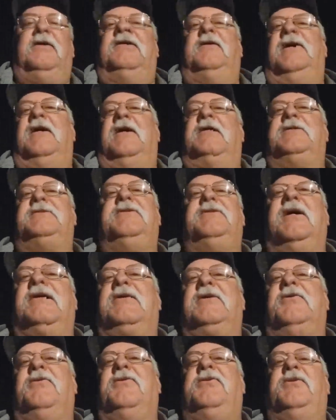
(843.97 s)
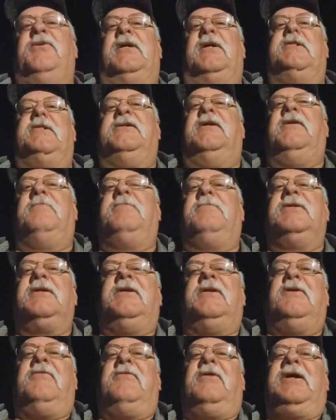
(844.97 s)
I still got to go through that tub because
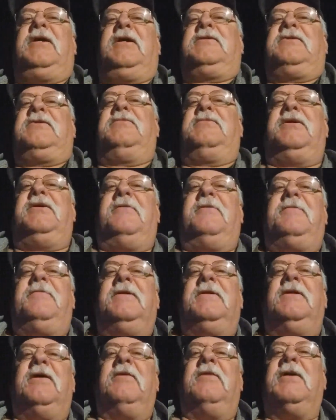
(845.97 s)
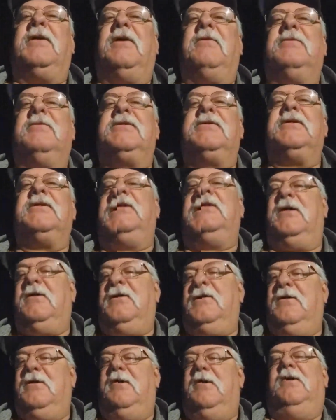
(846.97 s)
I know I got some stuff in there when I was in the
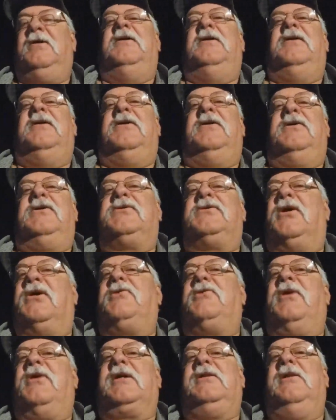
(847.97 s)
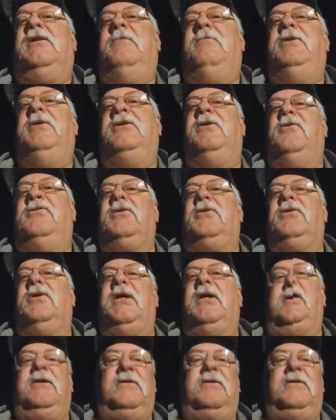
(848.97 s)
Star Trek club here locally.